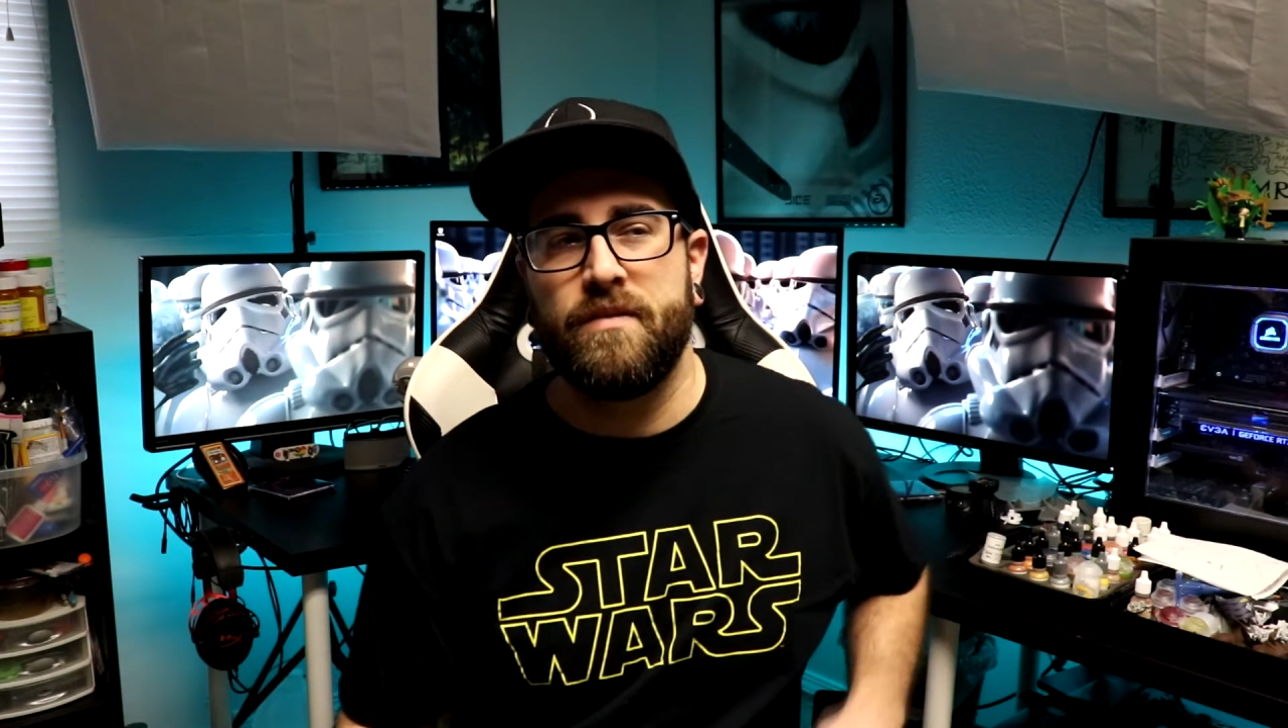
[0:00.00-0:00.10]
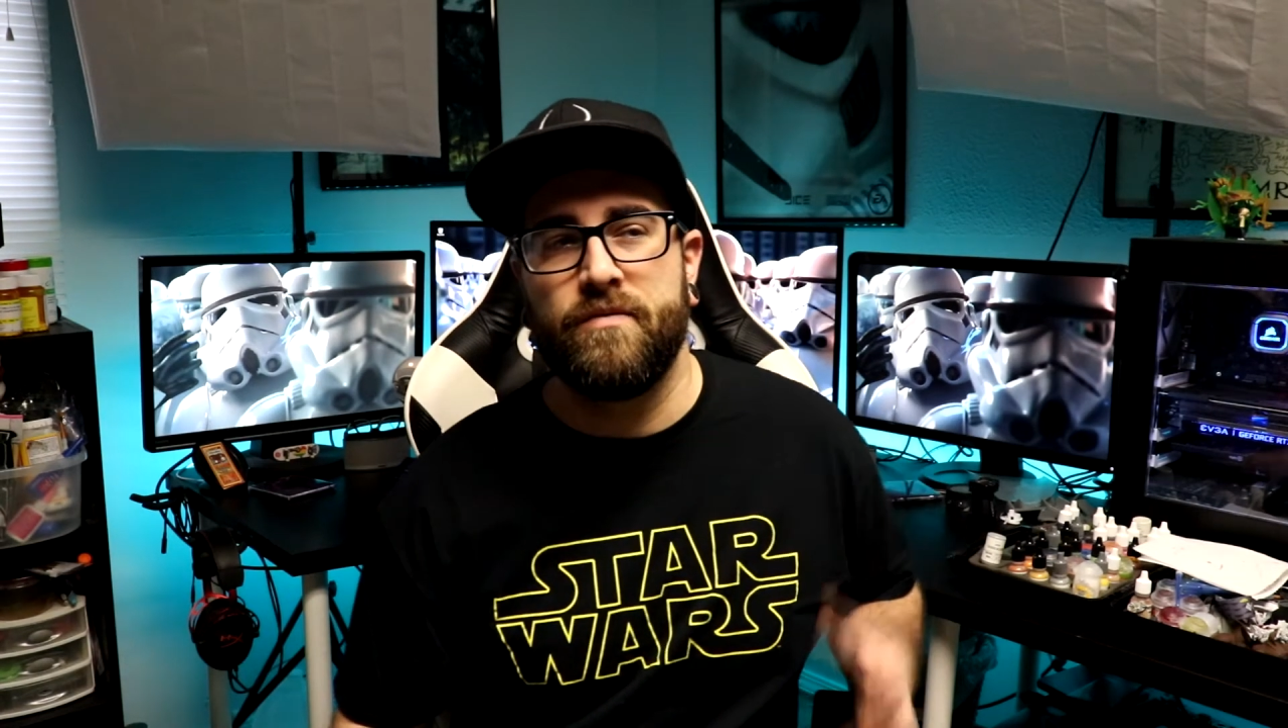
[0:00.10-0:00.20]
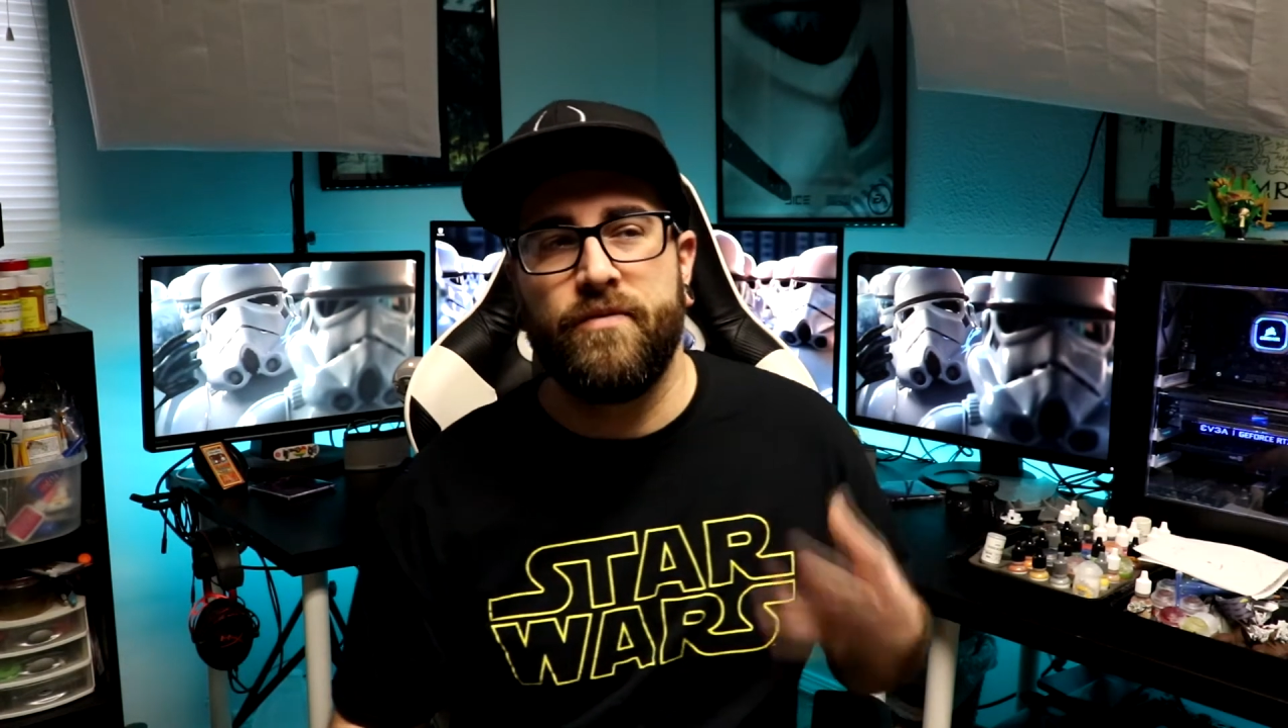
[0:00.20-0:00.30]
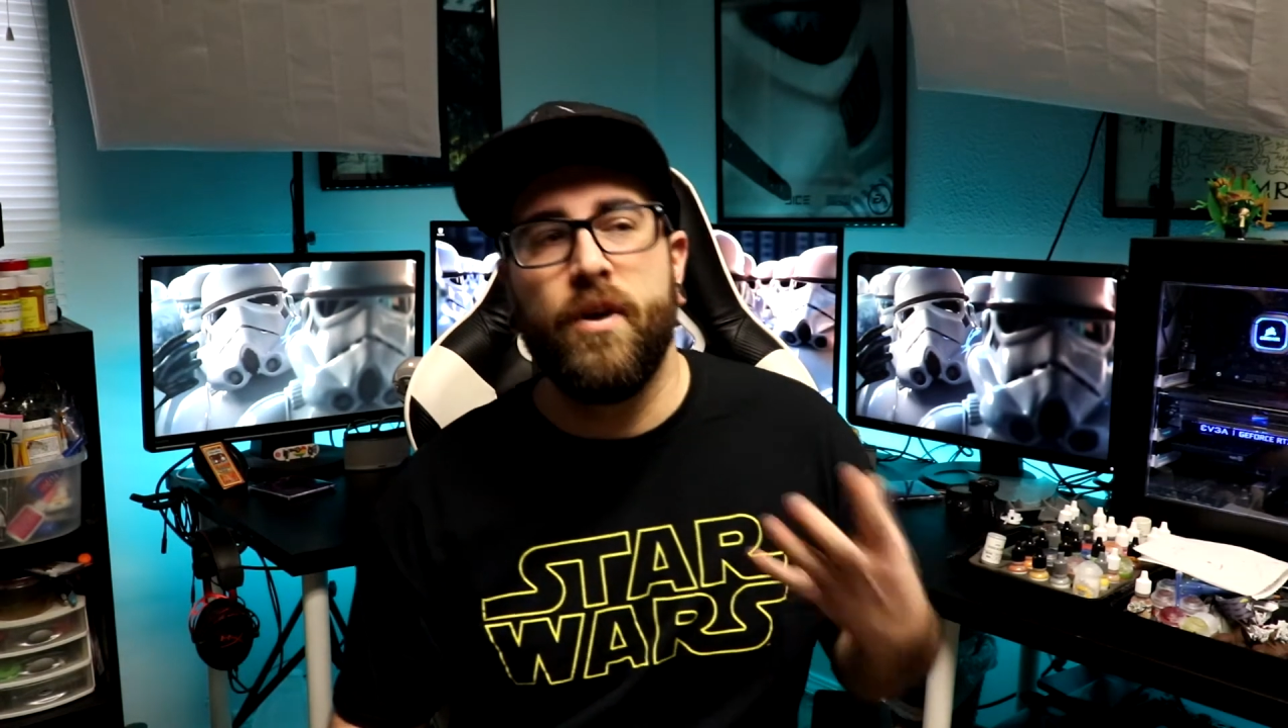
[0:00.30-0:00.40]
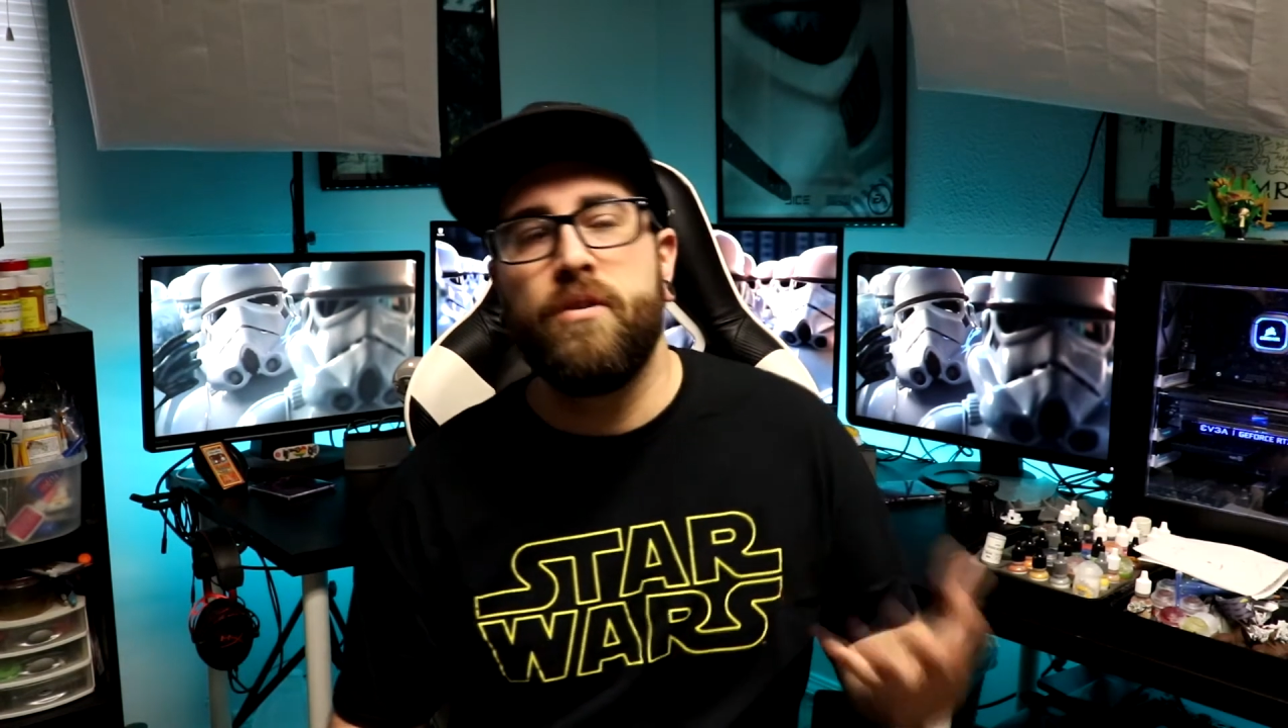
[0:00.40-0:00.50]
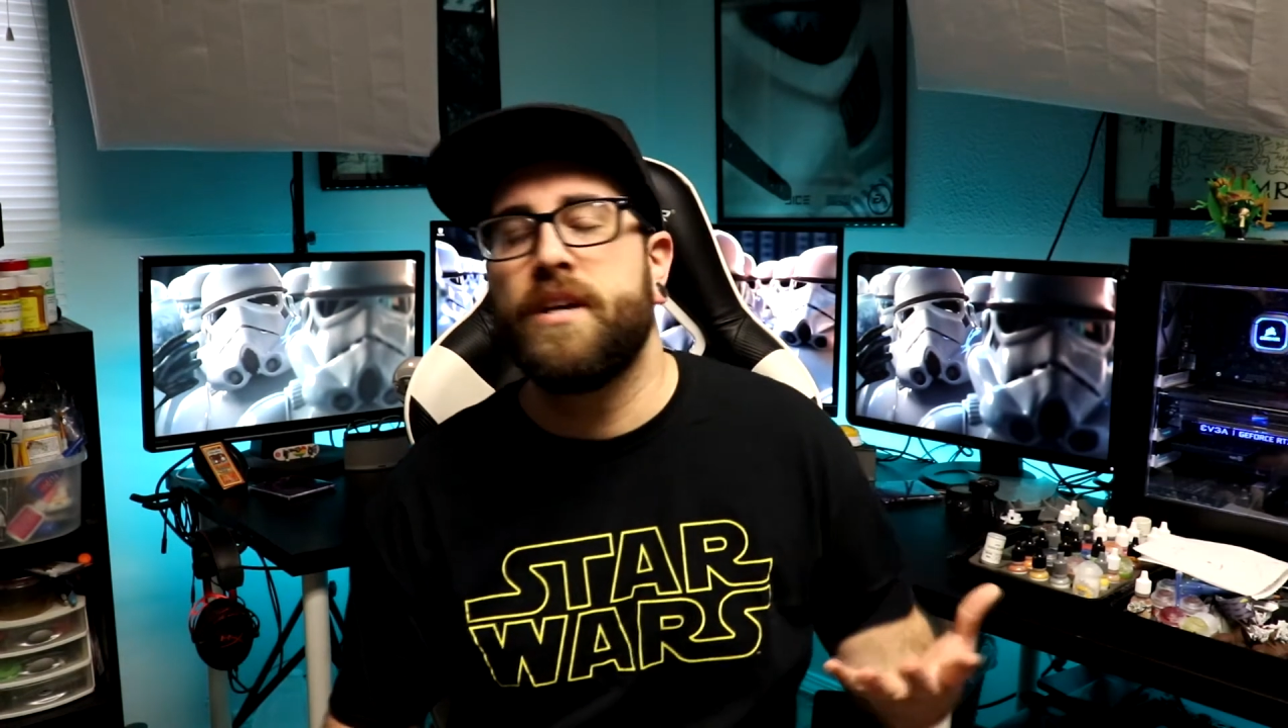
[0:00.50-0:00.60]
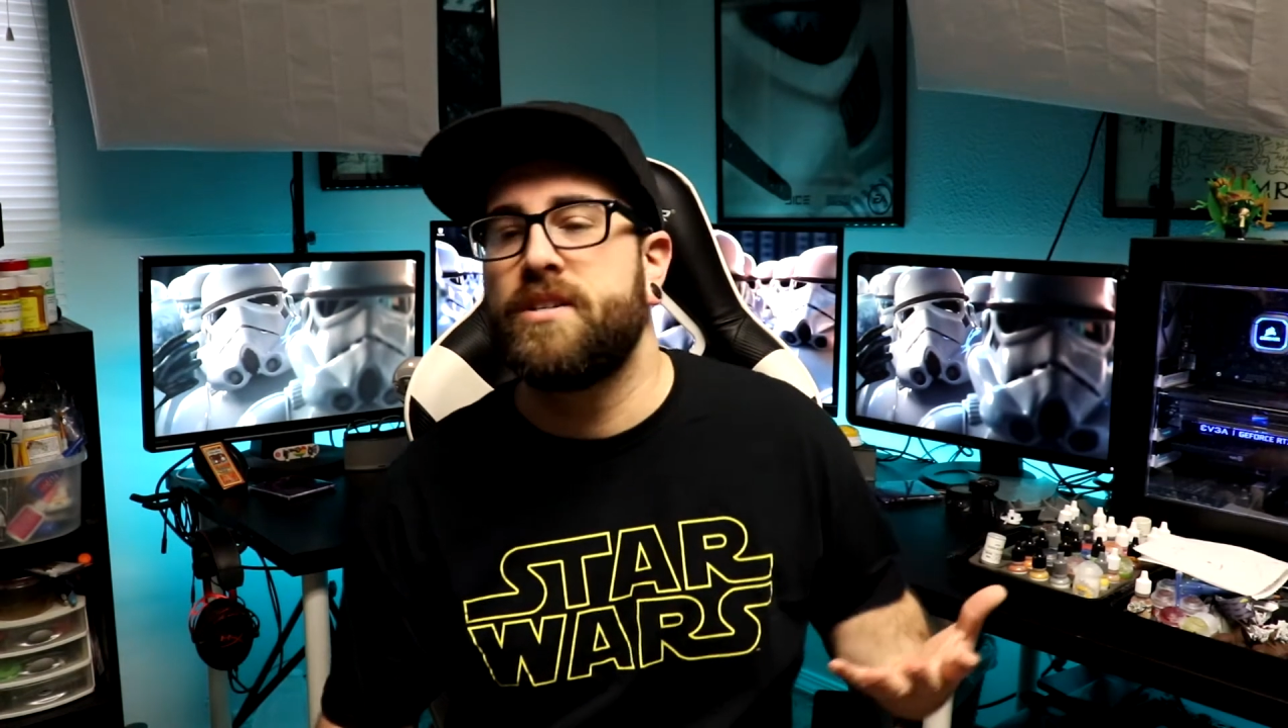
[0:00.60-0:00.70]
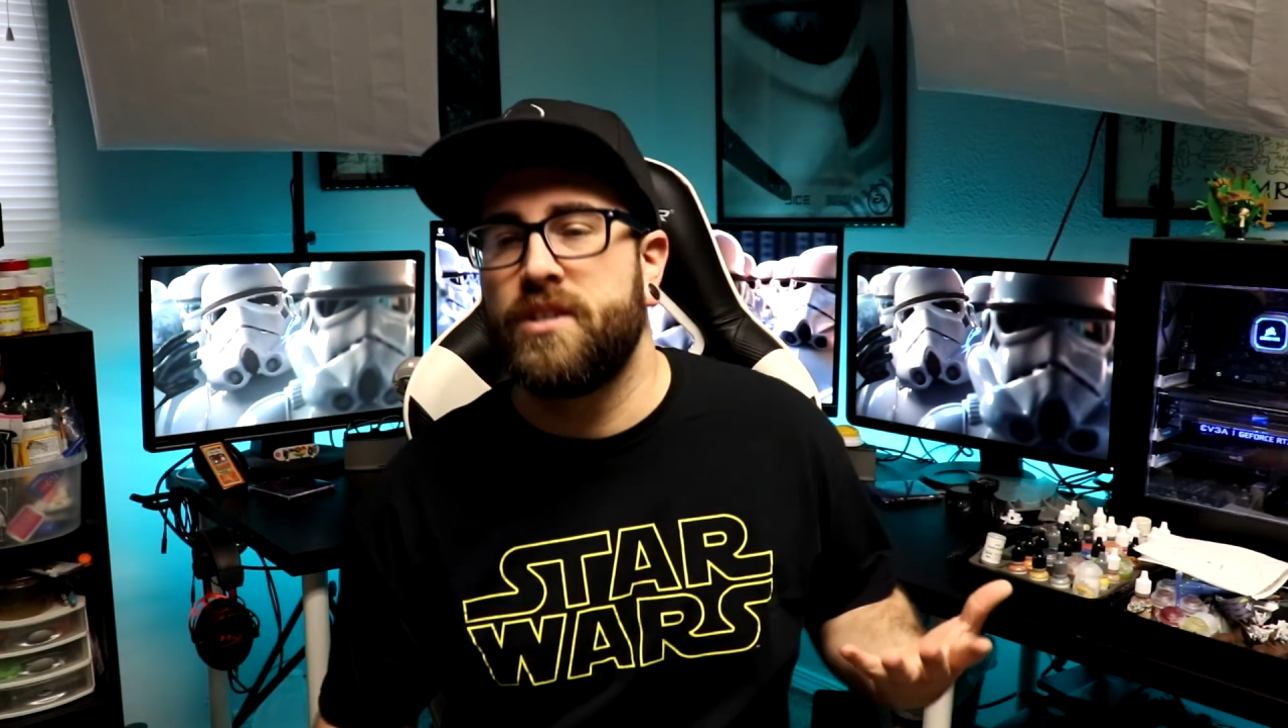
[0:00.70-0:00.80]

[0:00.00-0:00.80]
focus